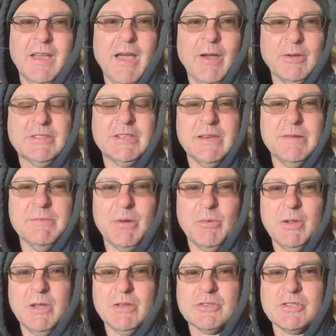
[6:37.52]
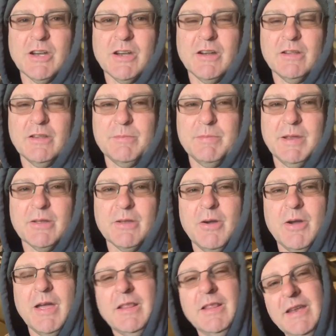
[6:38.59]
I was sitting in my wheelchair and a little bit
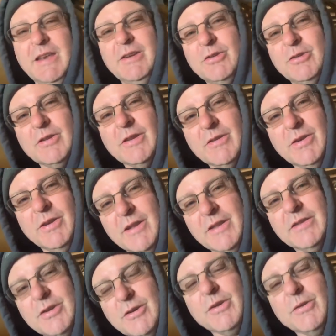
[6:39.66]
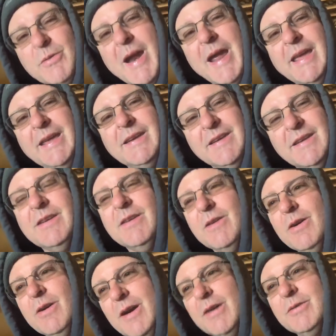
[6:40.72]
ago, I leaned to the, to the right, and
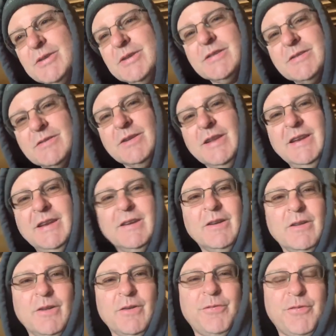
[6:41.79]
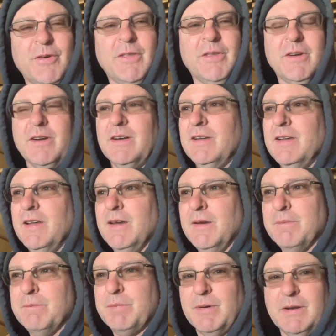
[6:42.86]
oh, I was just leaning a little further, and
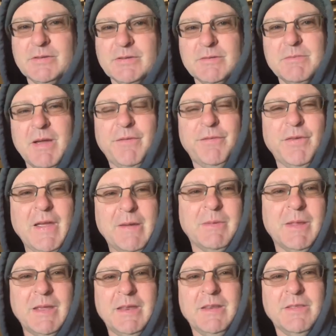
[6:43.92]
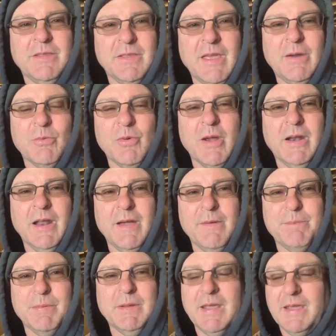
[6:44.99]
pretty soon my family, they run
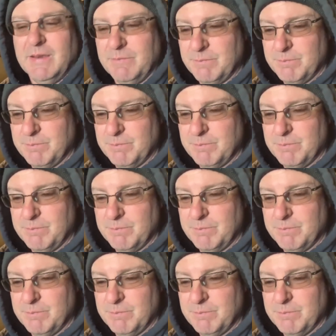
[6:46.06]
up and they